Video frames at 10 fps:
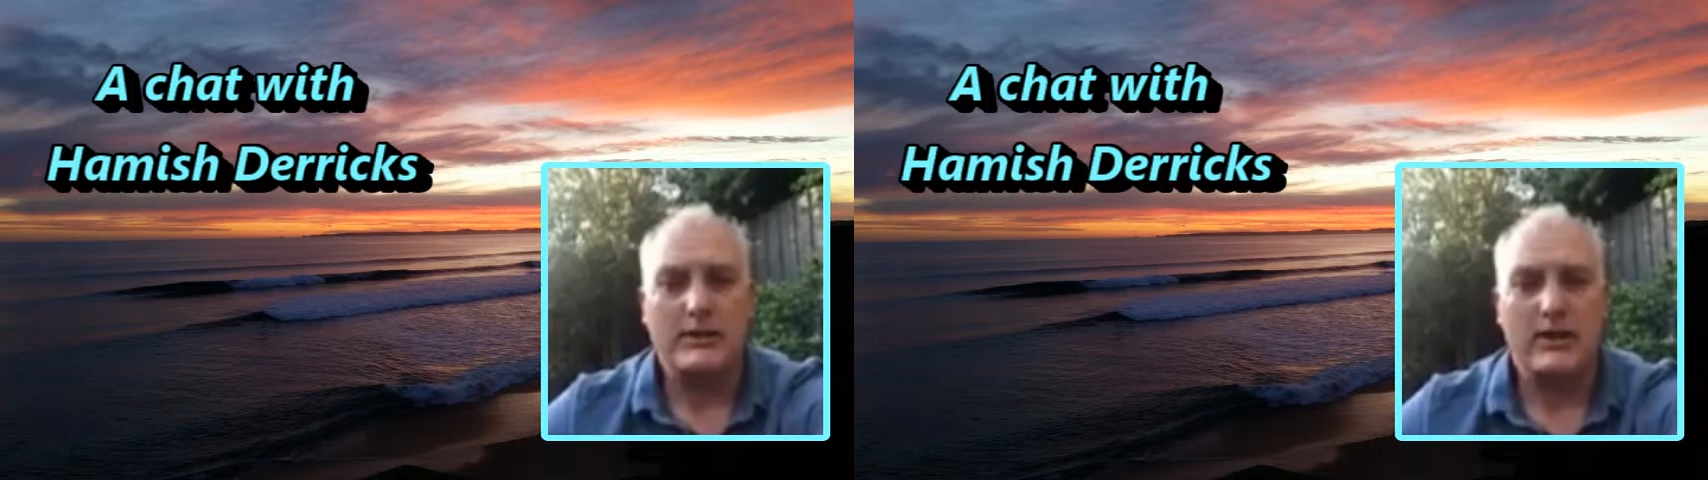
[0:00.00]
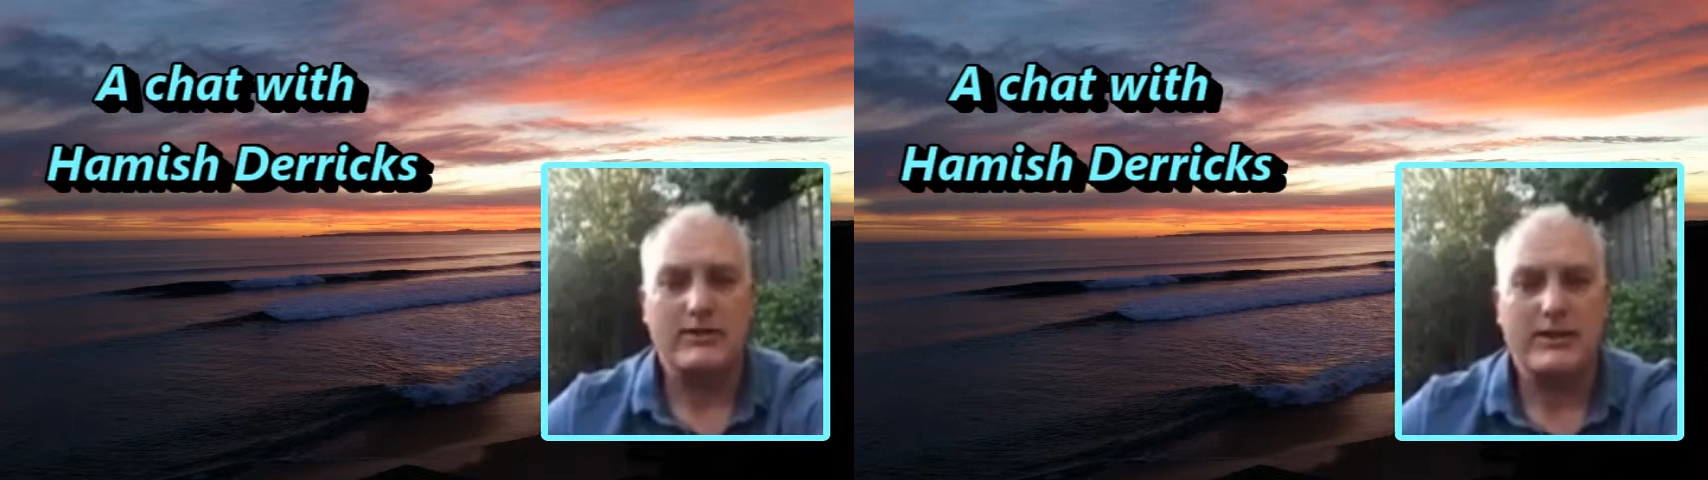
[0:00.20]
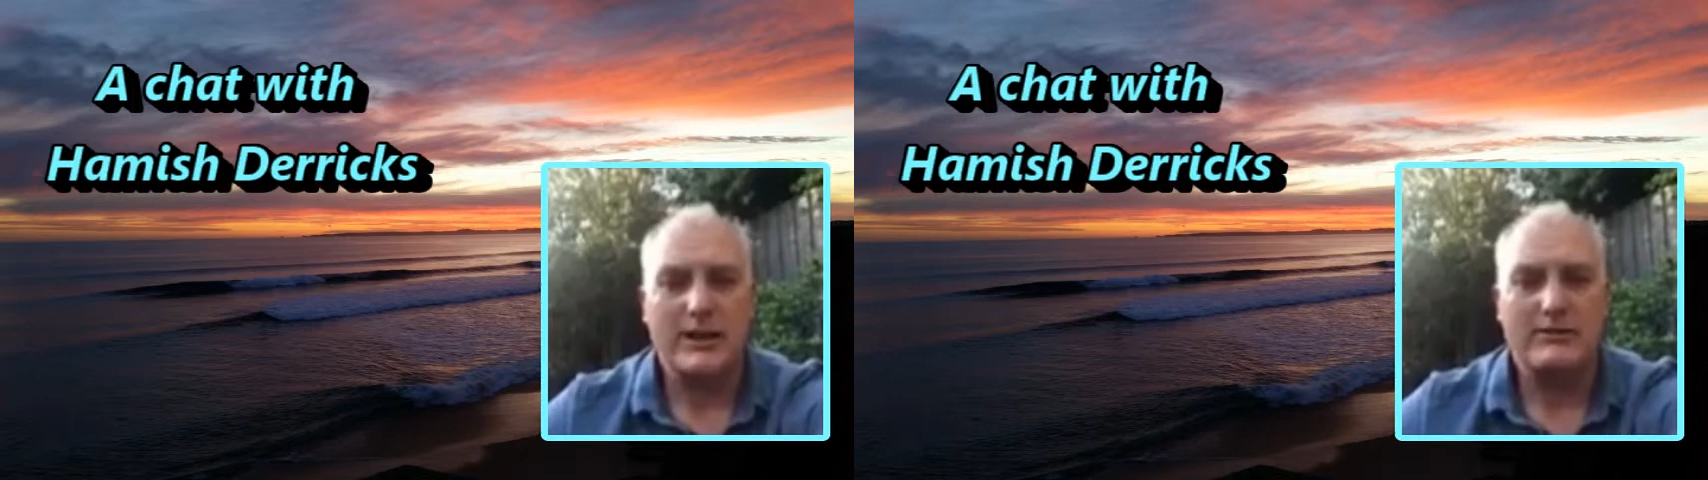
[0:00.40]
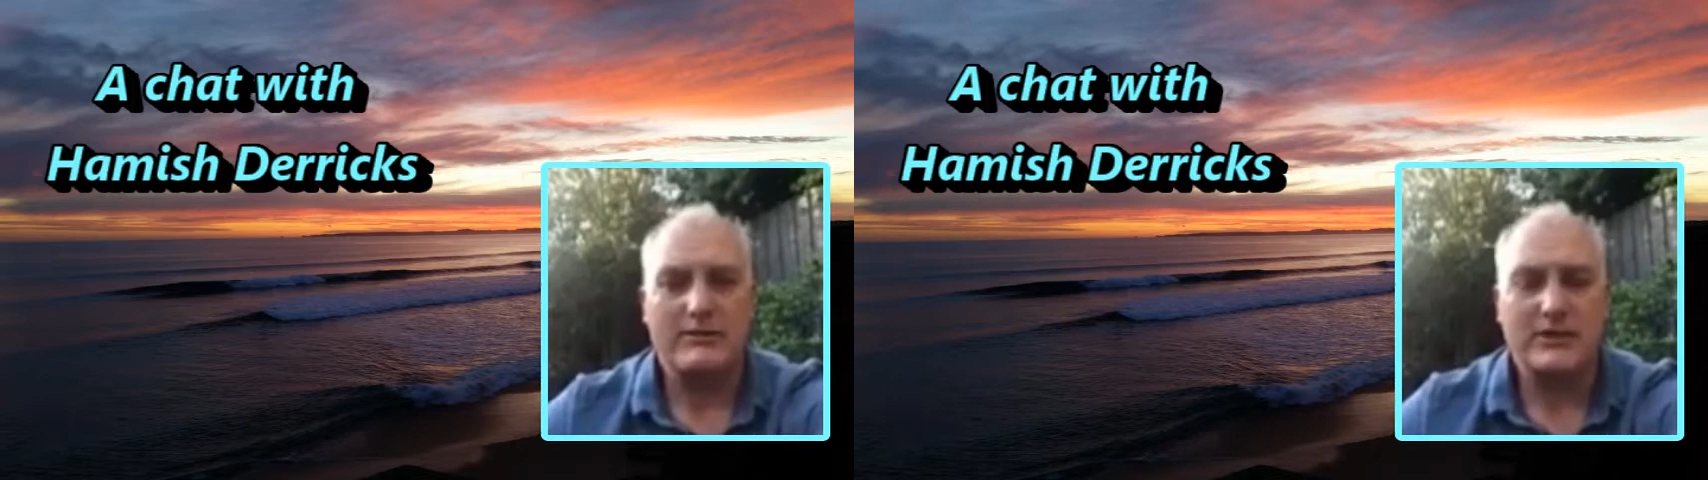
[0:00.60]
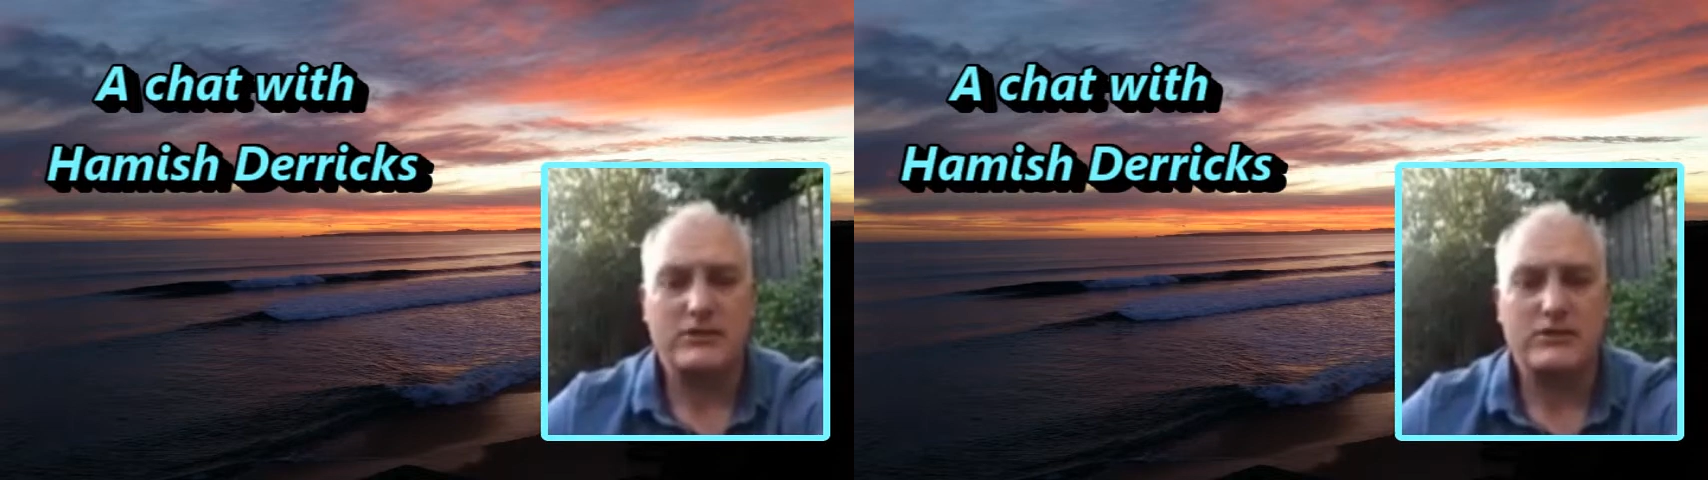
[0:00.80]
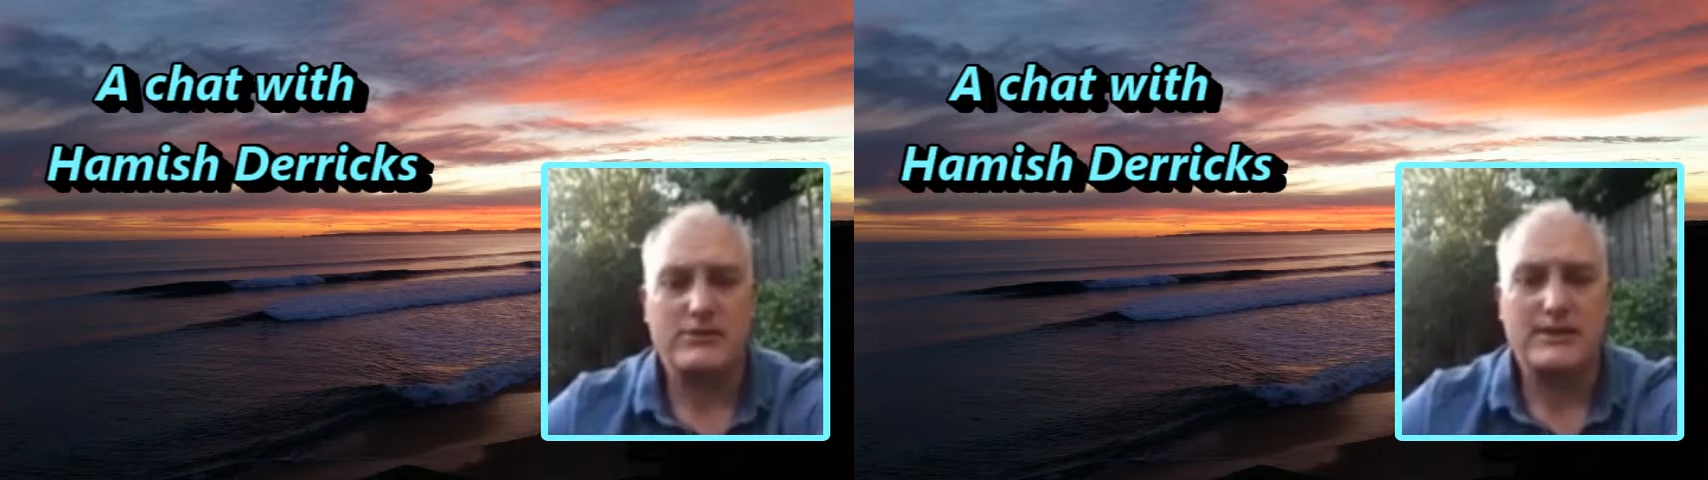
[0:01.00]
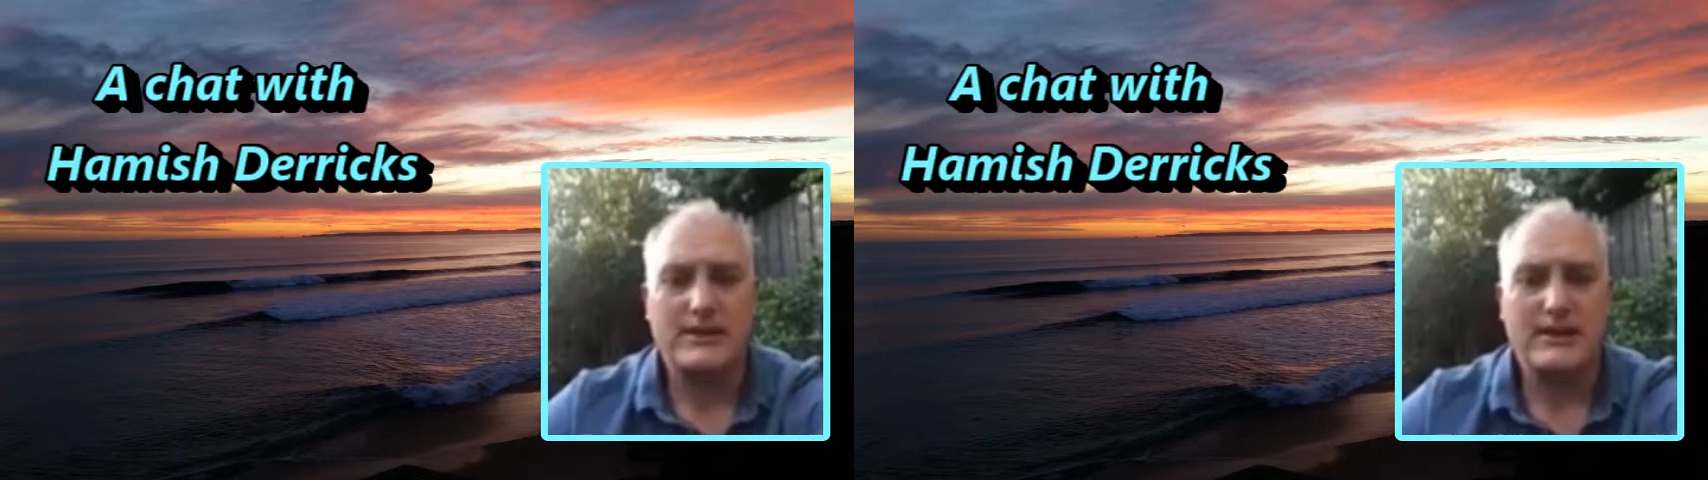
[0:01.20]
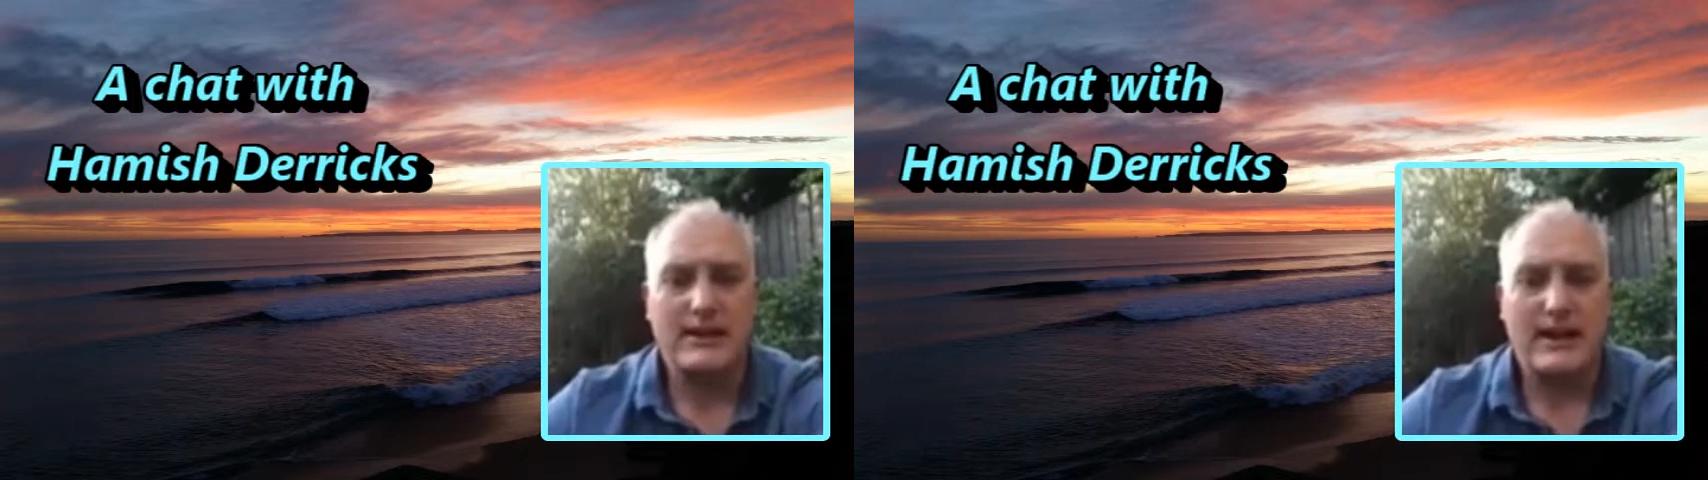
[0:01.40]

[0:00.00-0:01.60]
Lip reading: Lifesaving Victoria